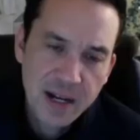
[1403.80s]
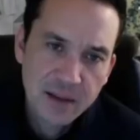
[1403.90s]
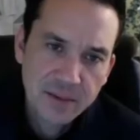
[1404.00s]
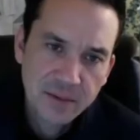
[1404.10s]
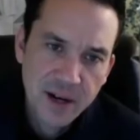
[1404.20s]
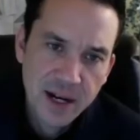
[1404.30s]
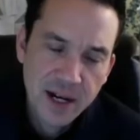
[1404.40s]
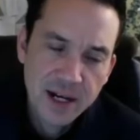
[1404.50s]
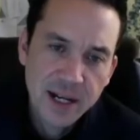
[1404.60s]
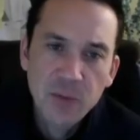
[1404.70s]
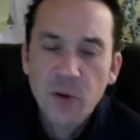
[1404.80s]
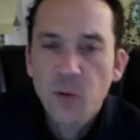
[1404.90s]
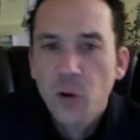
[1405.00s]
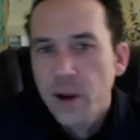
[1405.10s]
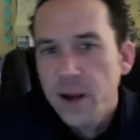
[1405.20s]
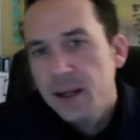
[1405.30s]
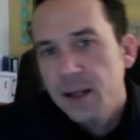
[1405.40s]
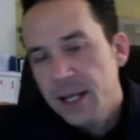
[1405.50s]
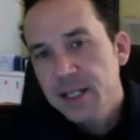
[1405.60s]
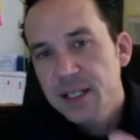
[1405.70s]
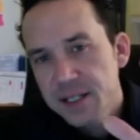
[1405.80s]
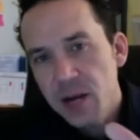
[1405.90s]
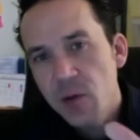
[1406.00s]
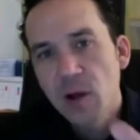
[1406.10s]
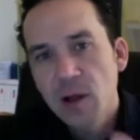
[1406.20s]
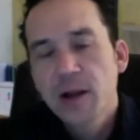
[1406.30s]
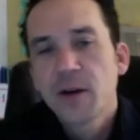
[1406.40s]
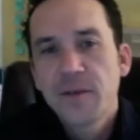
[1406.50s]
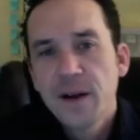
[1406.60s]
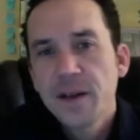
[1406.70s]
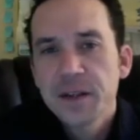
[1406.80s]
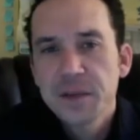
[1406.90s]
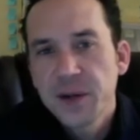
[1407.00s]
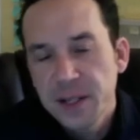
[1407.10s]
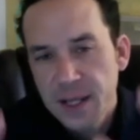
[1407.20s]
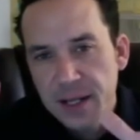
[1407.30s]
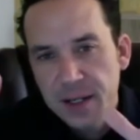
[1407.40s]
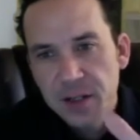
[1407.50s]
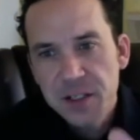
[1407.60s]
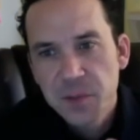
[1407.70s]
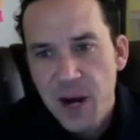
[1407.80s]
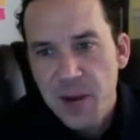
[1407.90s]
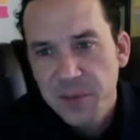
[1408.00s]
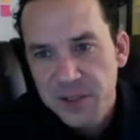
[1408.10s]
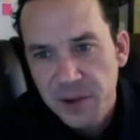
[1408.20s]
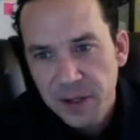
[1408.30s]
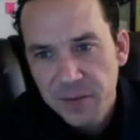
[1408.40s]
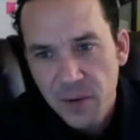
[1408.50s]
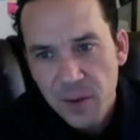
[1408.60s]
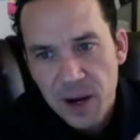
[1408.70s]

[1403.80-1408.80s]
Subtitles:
Right. And again, we're waiting, like the state will clarify this, but yeah, that is a proper zoning form.